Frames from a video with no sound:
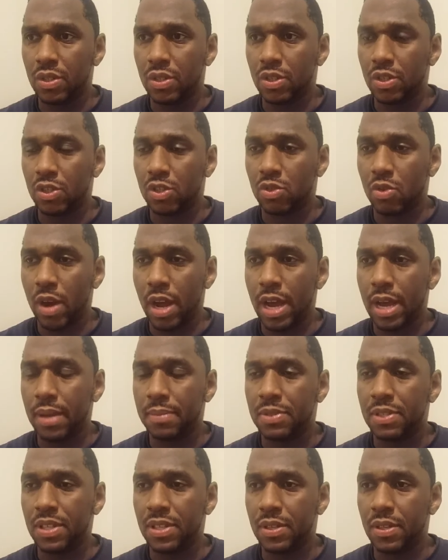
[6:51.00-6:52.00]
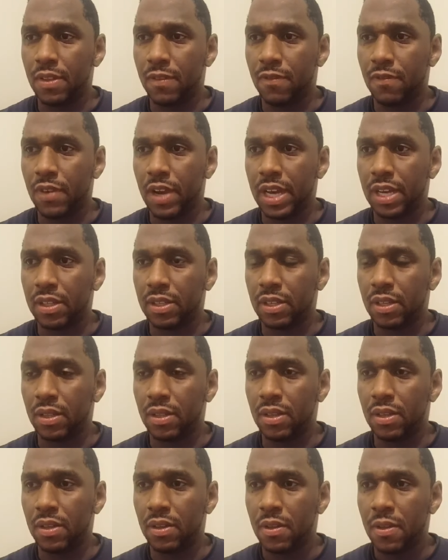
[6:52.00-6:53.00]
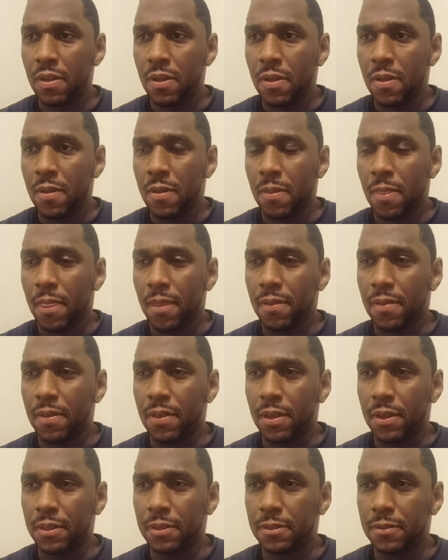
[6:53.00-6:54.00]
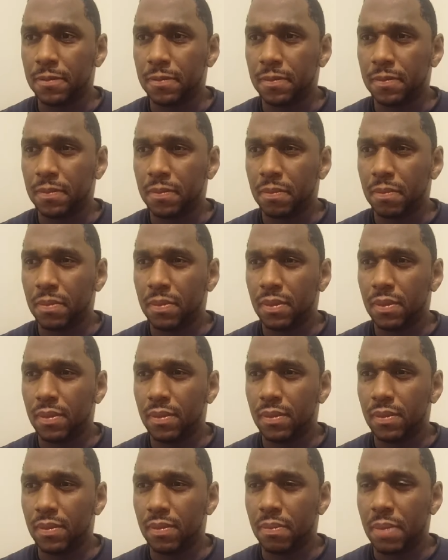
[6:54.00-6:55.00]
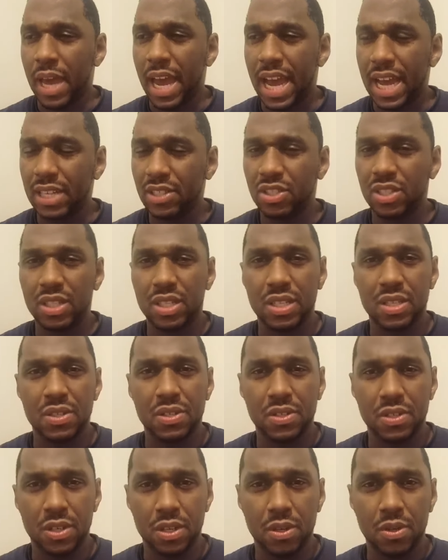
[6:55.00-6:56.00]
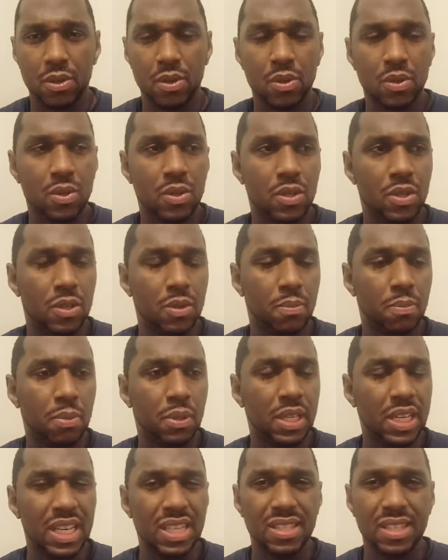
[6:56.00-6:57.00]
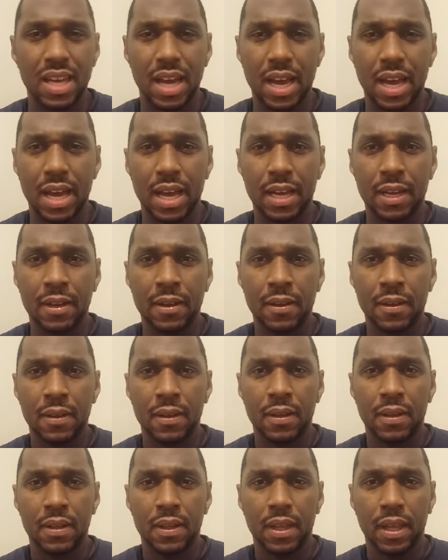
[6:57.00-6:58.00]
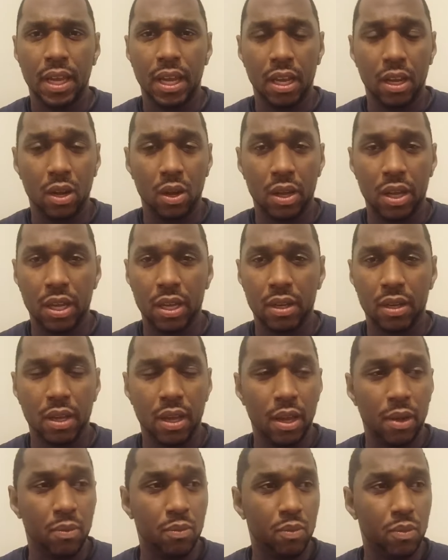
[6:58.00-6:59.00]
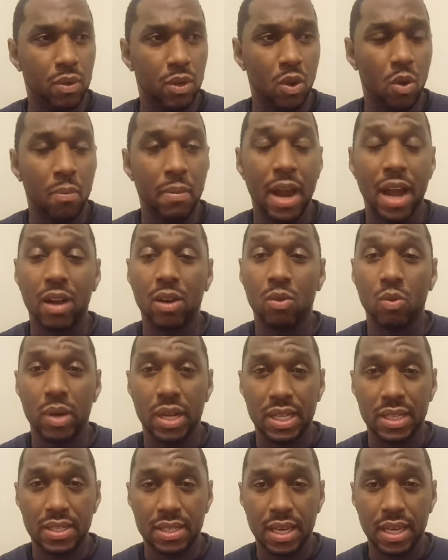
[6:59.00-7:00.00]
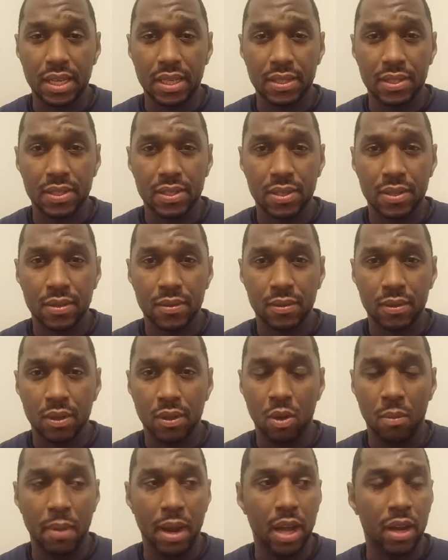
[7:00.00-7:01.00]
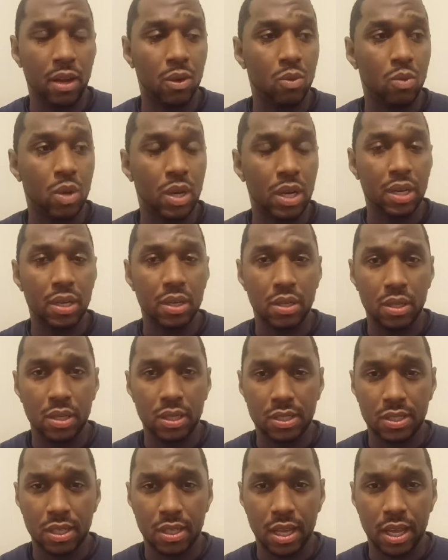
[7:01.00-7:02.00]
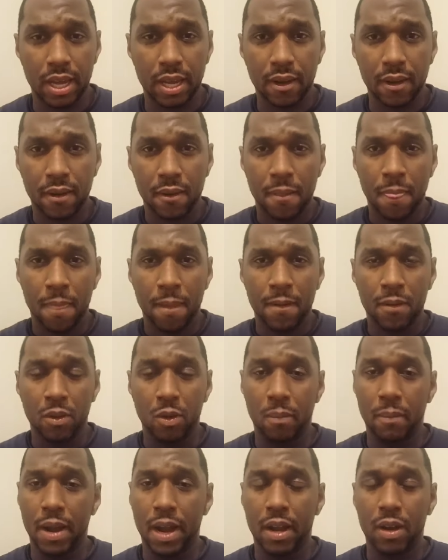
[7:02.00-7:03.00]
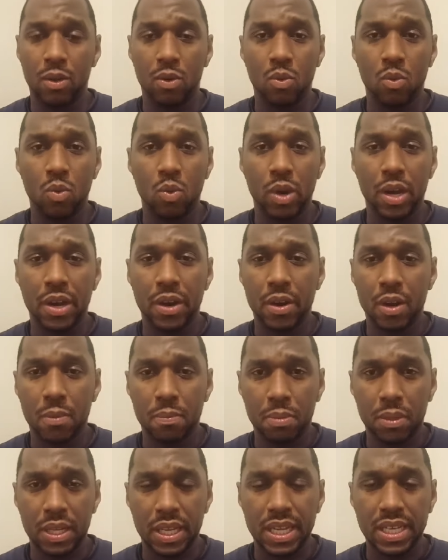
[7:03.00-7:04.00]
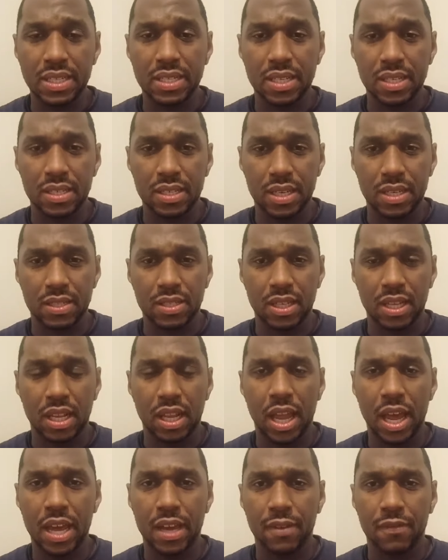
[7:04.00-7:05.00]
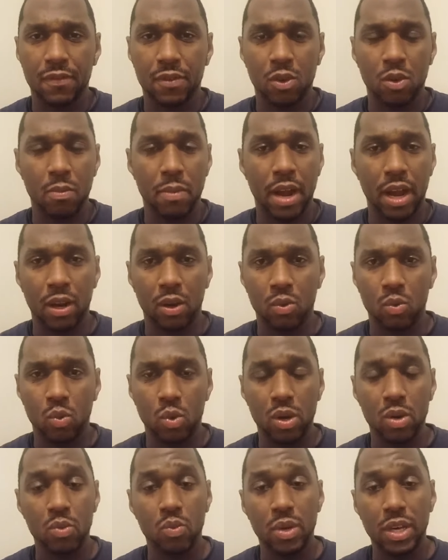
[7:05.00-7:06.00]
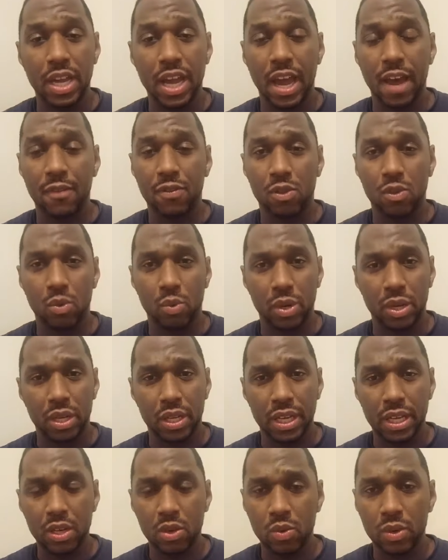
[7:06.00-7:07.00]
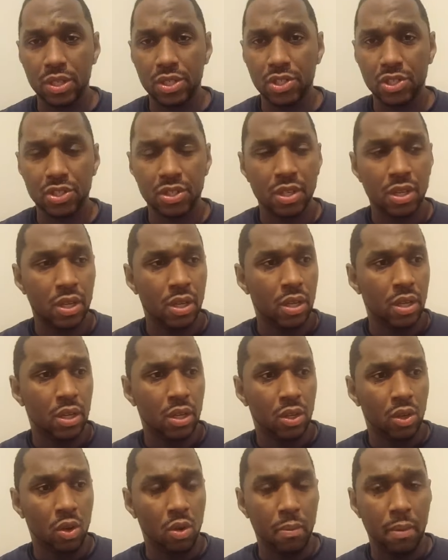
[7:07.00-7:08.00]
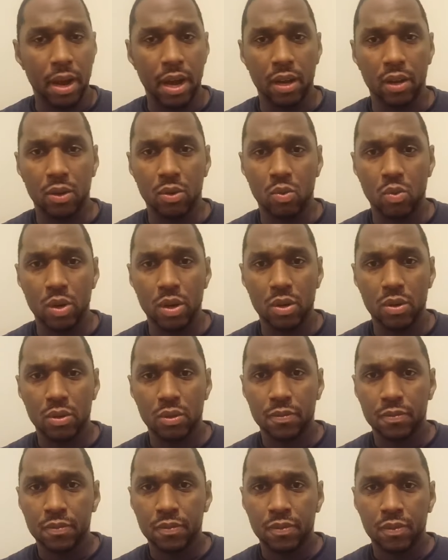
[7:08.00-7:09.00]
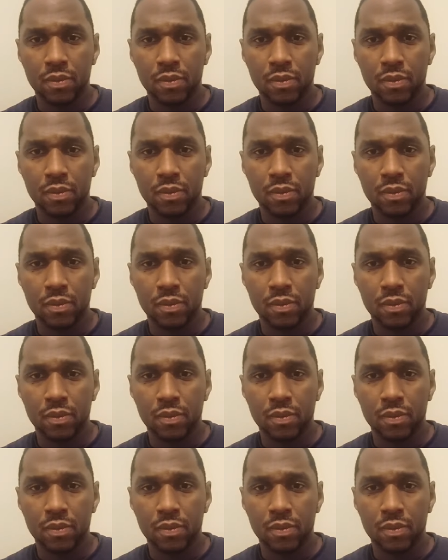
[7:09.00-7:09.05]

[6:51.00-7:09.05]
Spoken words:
describes the fact that the passion and zeal to please God, and no matter what it takes, no matter it looks like, no matter where it places us in life, no matter what we have to relinquish, no matter what